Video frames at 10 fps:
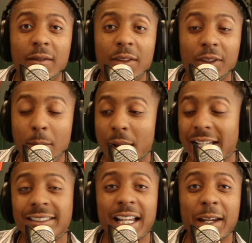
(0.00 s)
The
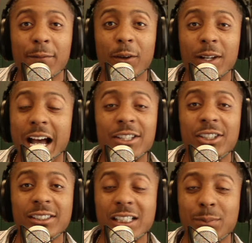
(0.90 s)
best thing for not
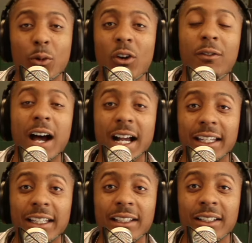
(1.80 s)
just the sport of
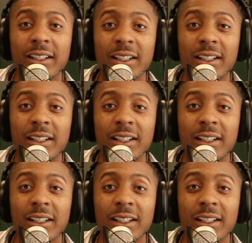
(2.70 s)
hockey,